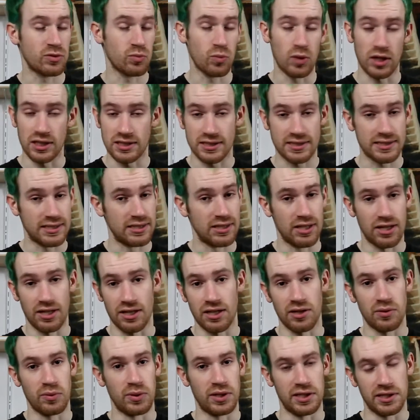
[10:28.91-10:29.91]
what's
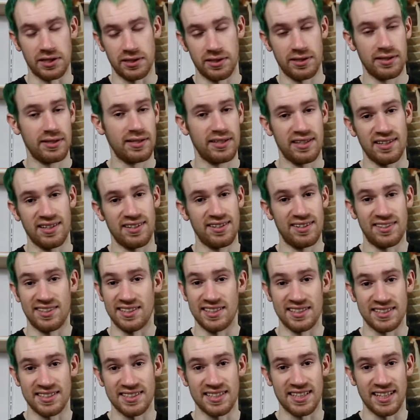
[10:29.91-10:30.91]
another one,
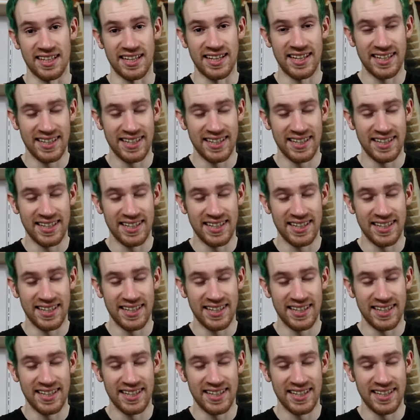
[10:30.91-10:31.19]
honestly?